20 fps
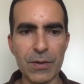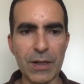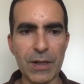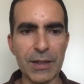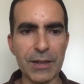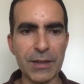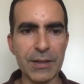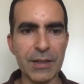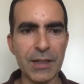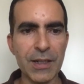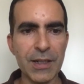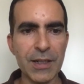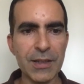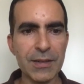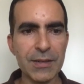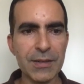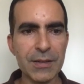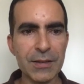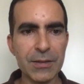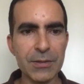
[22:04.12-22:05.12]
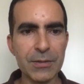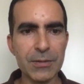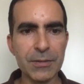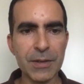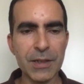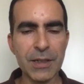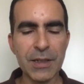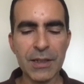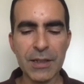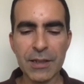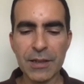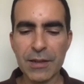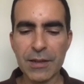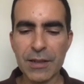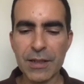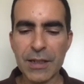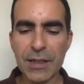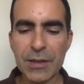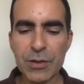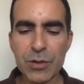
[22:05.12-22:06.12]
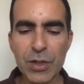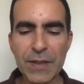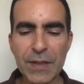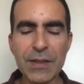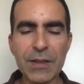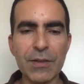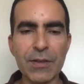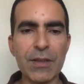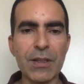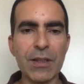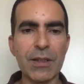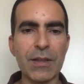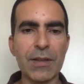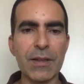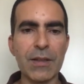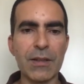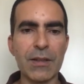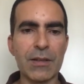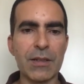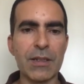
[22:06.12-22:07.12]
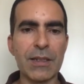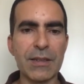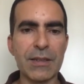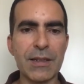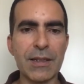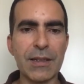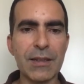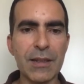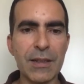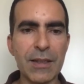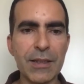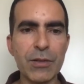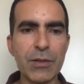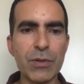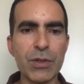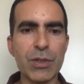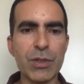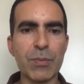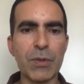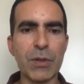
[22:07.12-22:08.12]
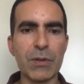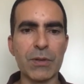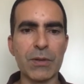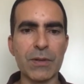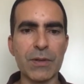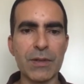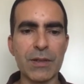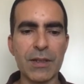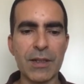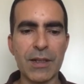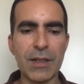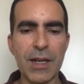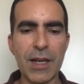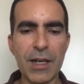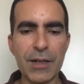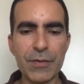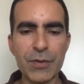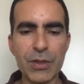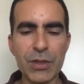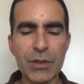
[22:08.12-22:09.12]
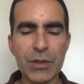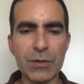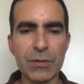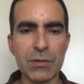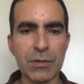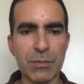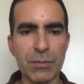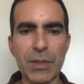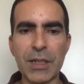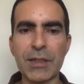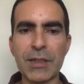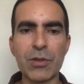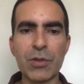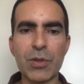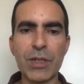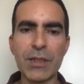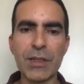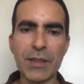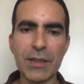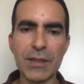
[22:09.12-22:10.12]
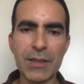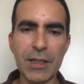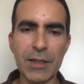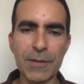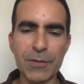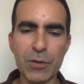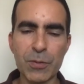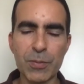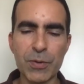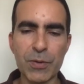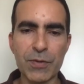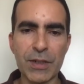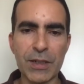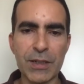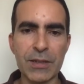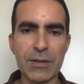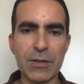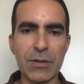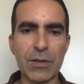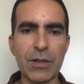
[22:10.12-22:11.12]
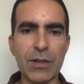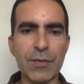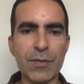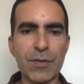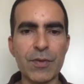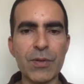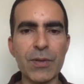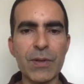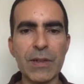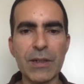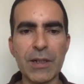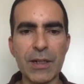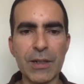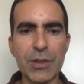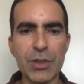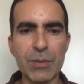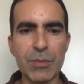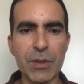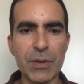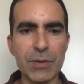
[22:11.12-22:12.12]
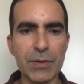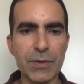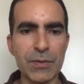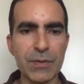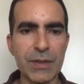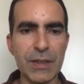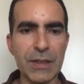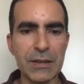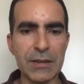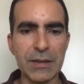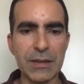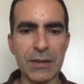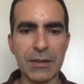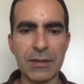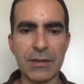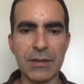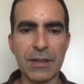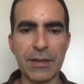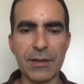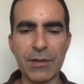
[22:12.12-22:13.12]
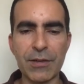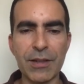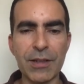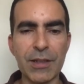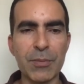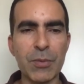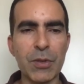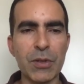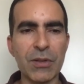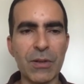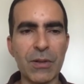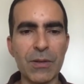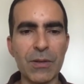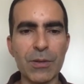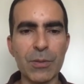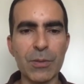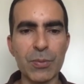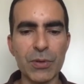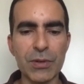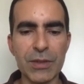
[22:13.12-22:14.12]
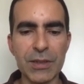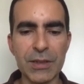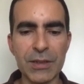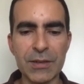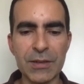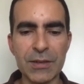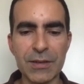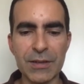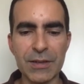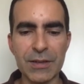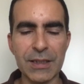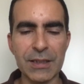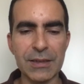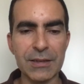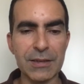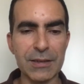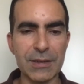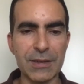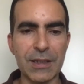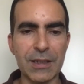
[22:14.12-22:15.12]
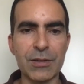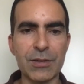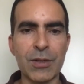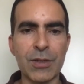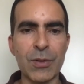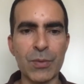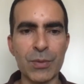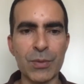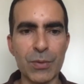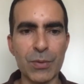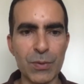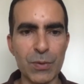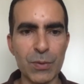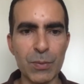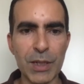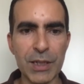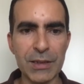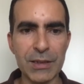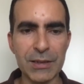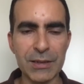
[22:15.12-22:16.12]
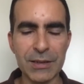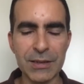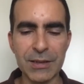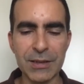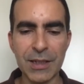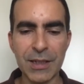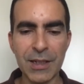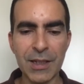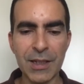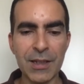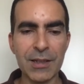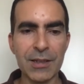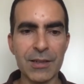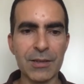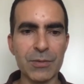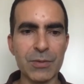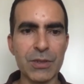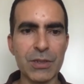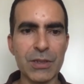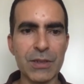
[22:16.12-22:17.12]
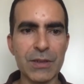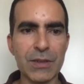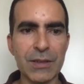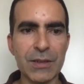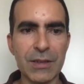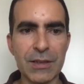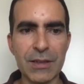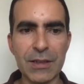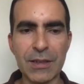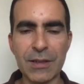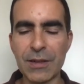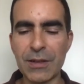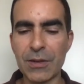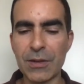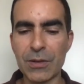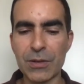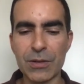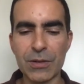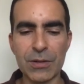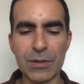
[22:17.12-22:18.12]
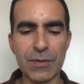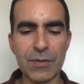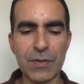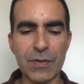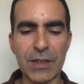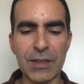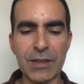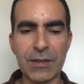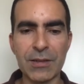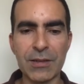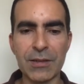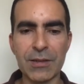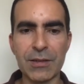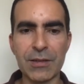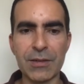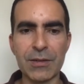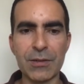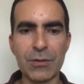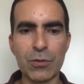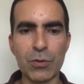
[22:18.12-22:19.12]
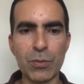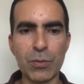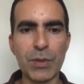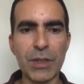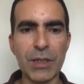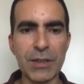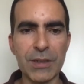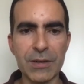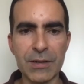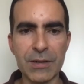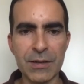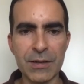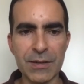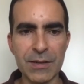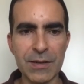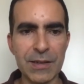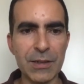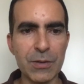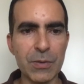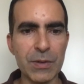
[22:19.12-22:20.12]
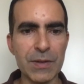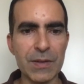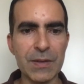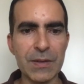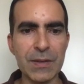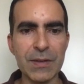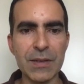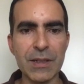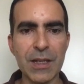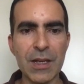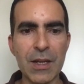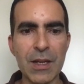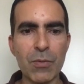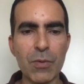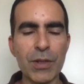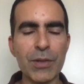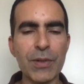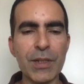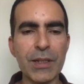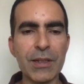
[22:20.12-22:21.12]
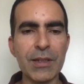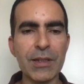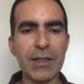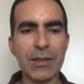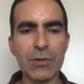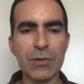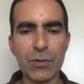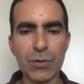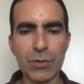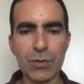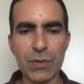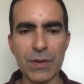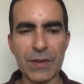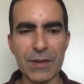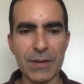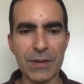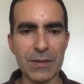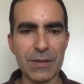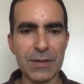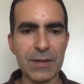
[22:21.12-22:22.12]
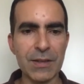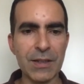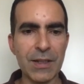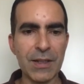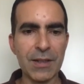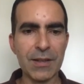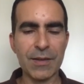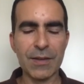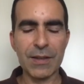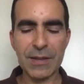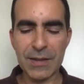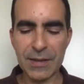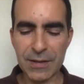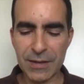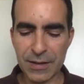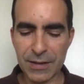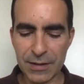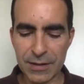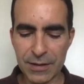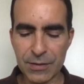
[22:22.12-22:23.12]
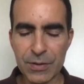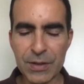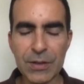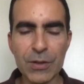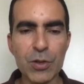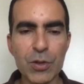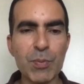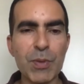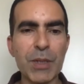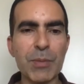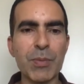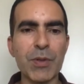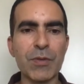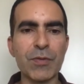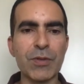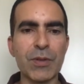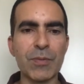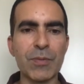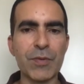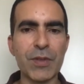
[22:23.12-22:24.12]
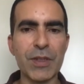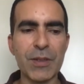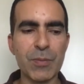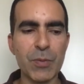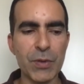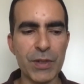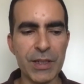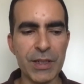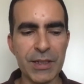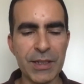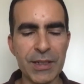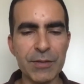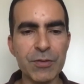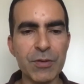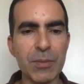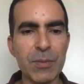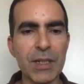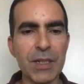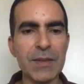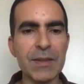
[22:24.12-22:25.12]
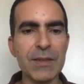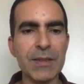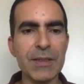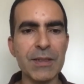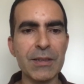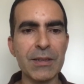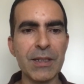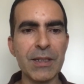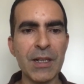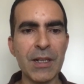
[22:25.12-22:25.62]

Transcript: the like. So the interesting thing here is that language models have shown by training self-supervised on a very large amount of data, like think about all the proteins that are known to humanity, which is in the order of like 2 billion sequences, well, you can get good results. This is a research paper from Facebook AI from last year,